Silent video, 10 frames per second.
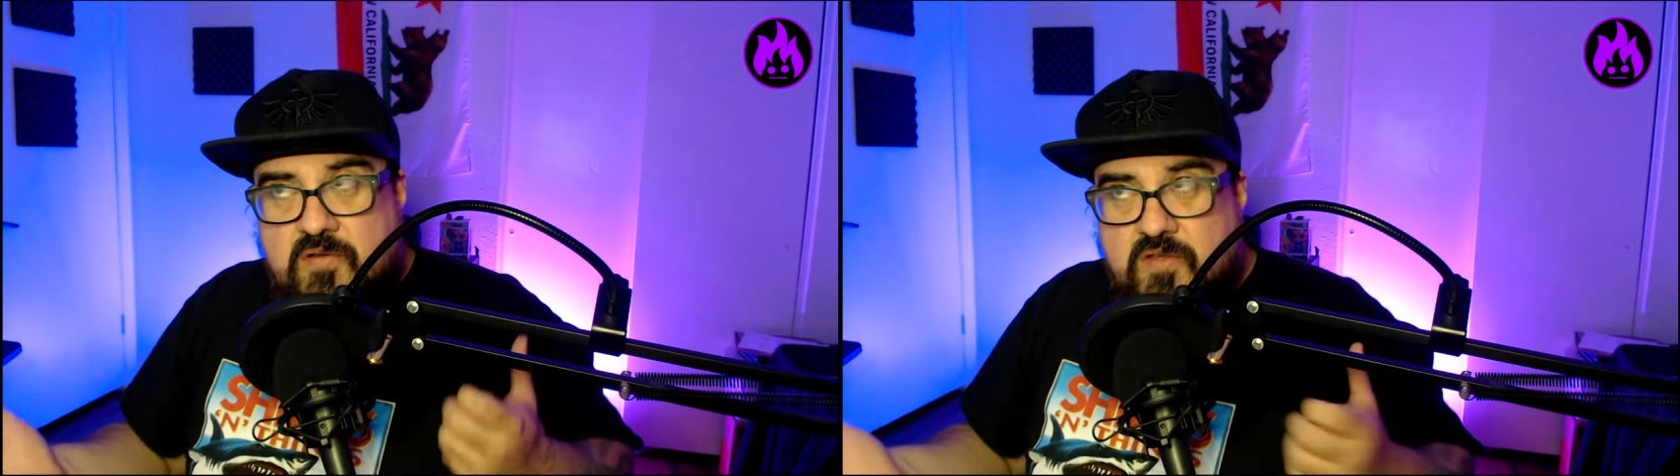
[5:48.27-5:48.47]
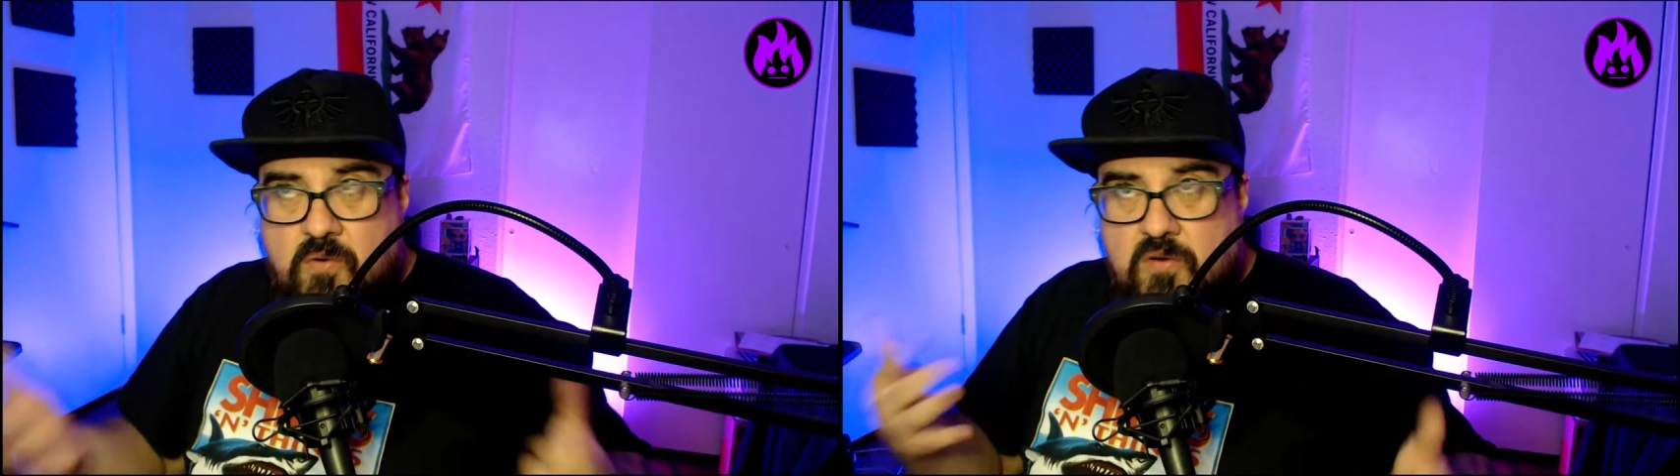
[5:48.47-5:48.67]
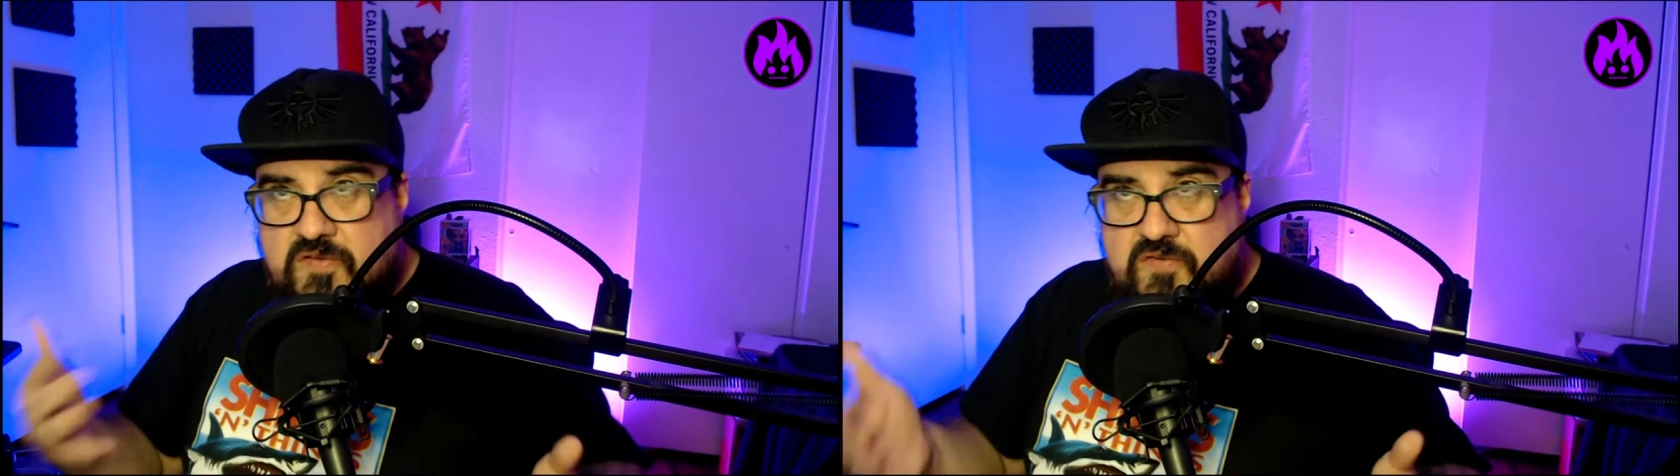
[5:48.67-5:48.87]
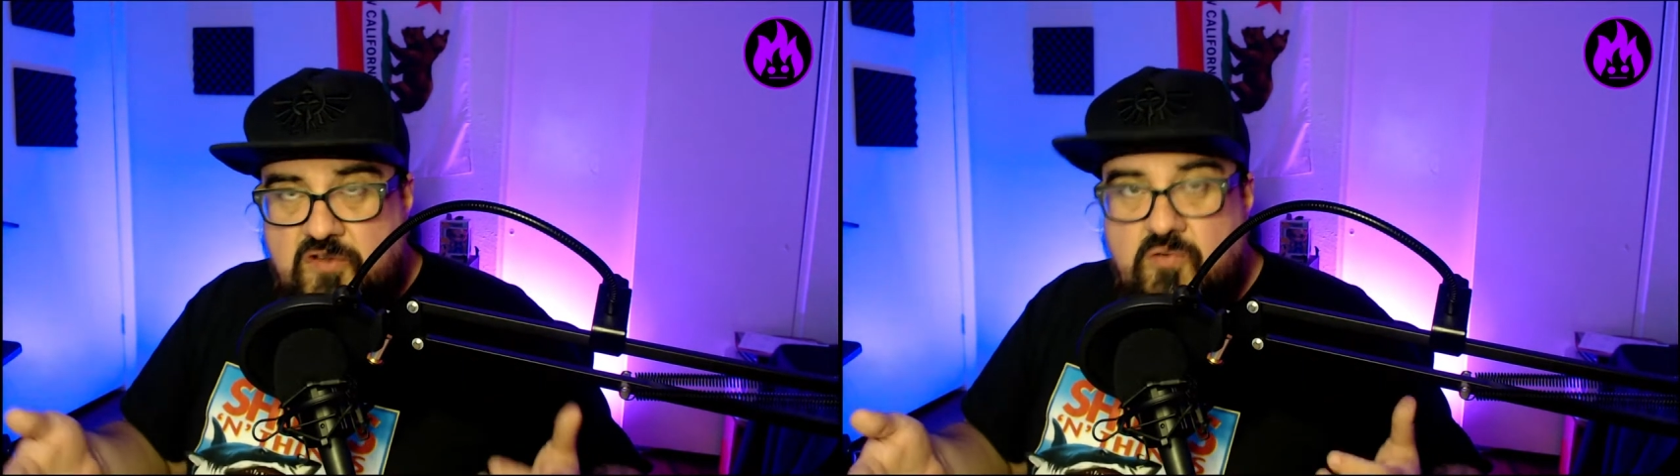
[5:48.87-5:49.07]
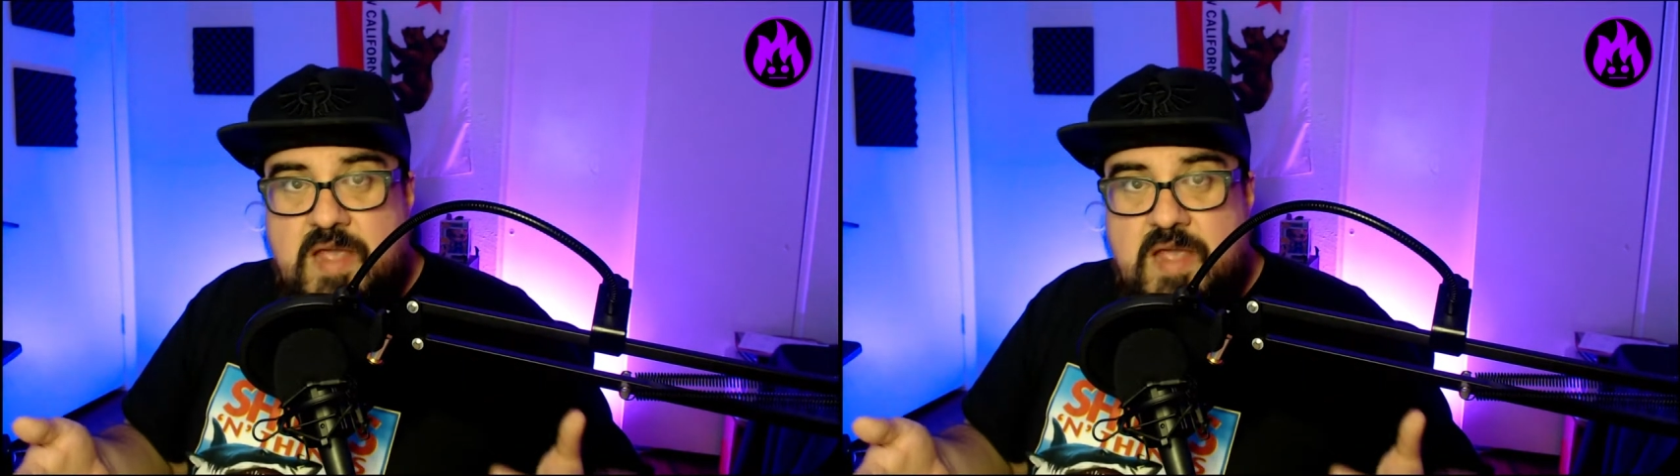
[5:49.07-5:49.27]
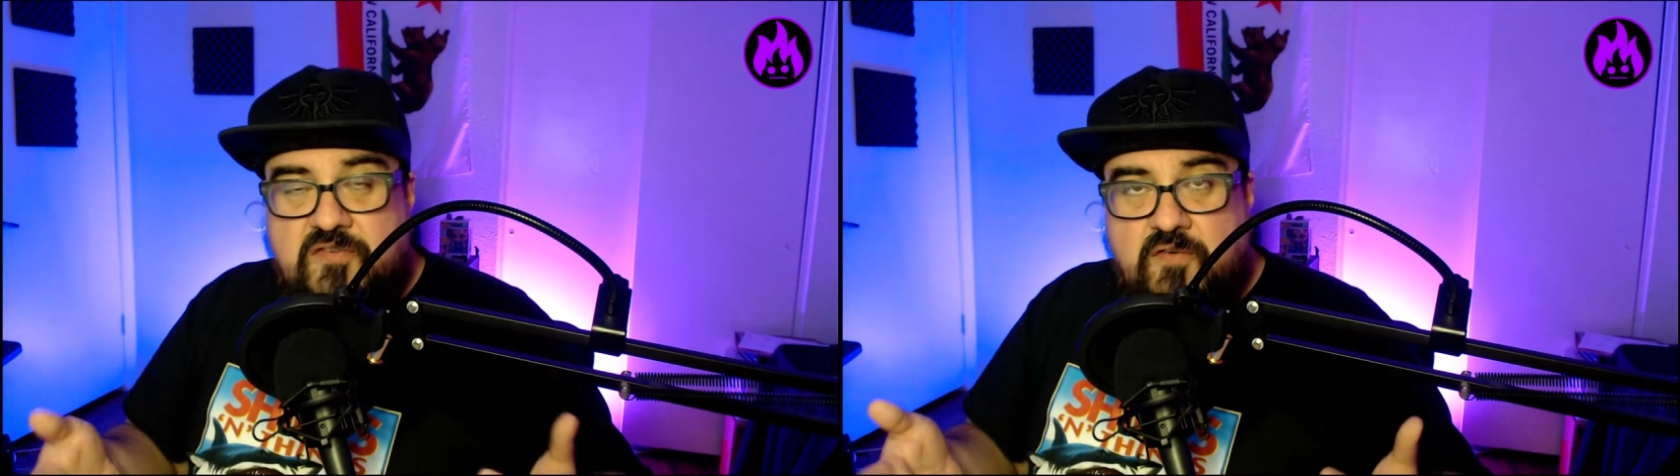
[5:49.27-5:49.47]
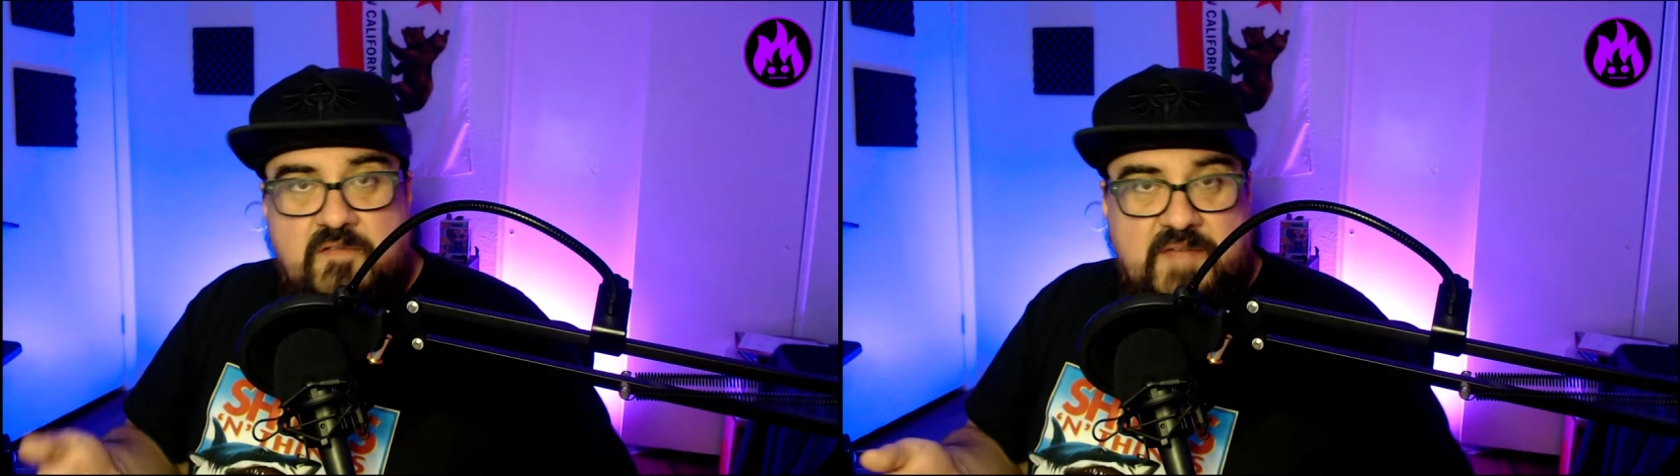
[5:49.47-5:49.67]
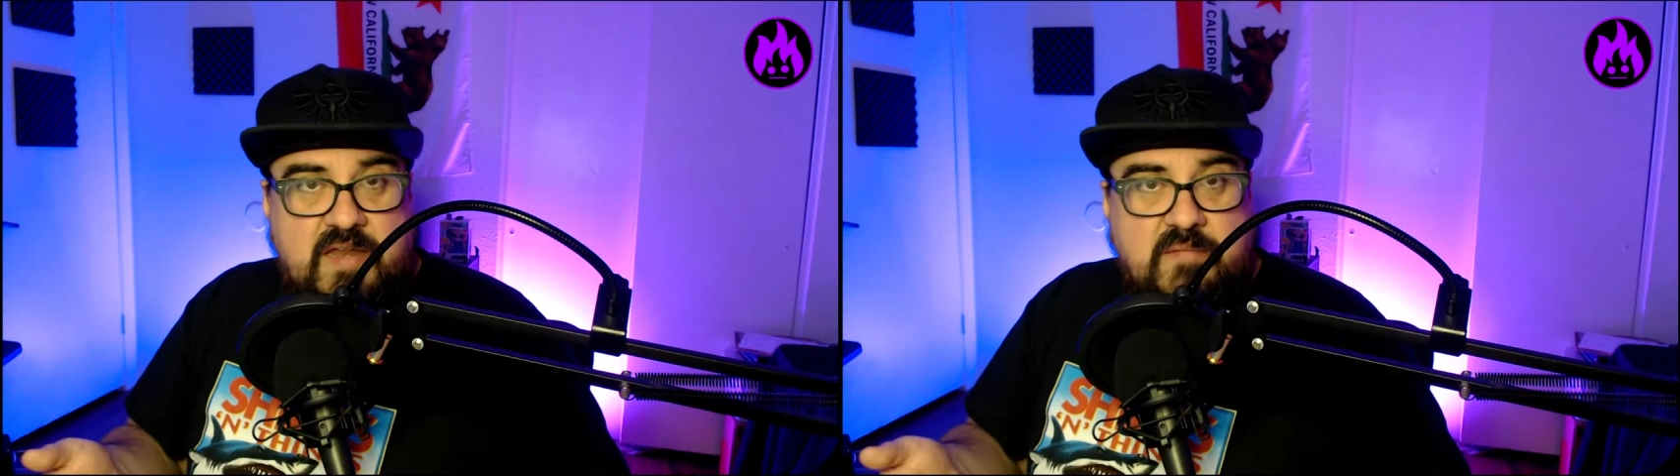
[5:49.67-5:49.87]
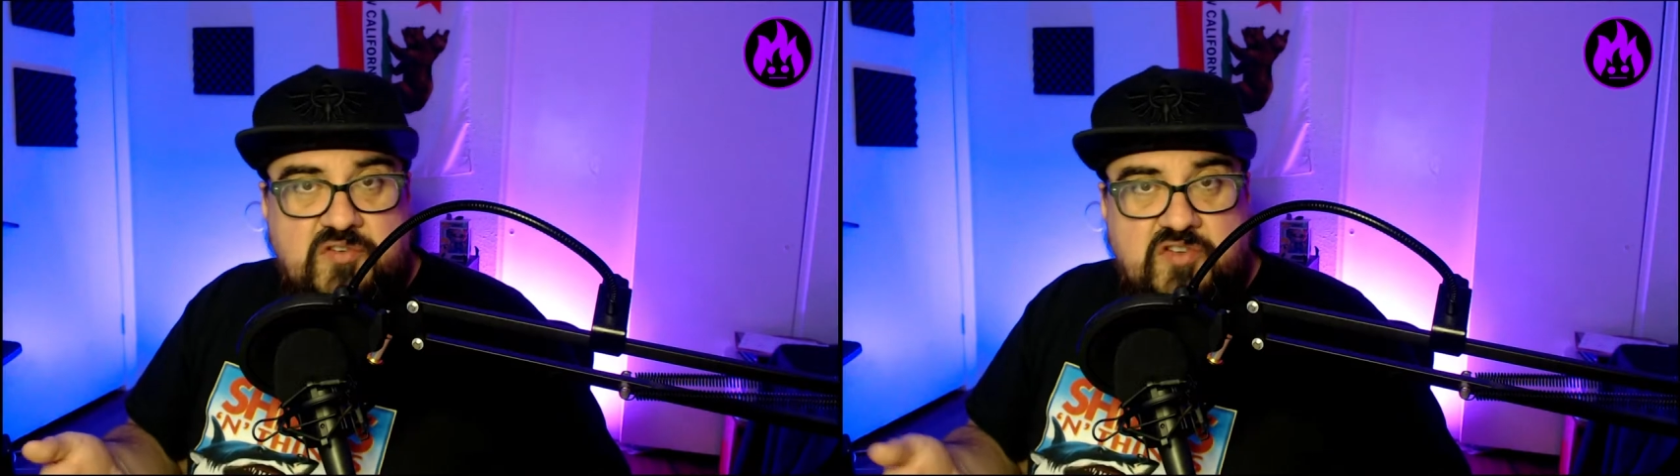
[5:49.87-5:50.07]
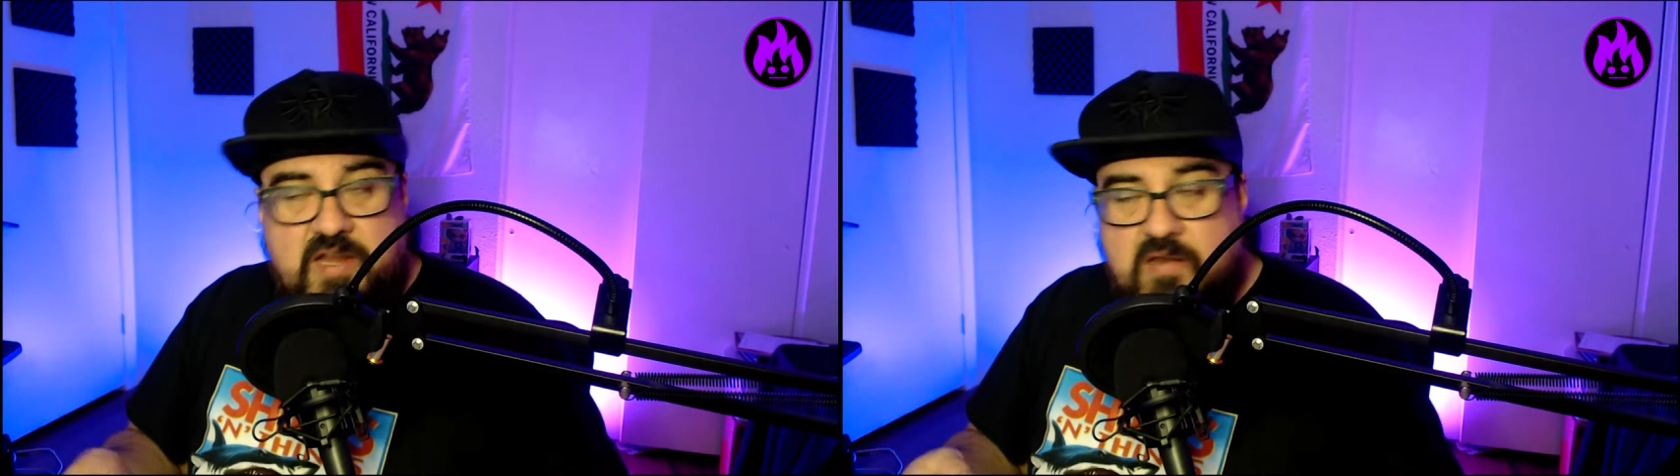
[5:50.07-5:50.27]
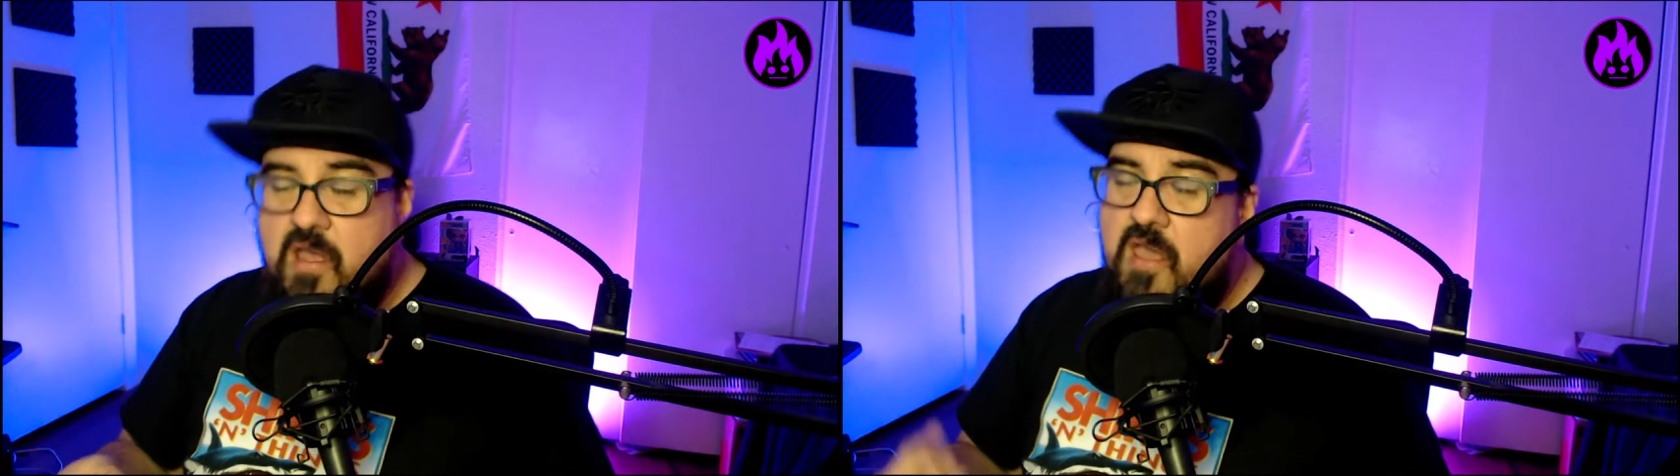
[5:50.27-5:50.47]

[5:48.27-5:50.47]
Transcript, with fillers: course of 2 weeks for a vending machine,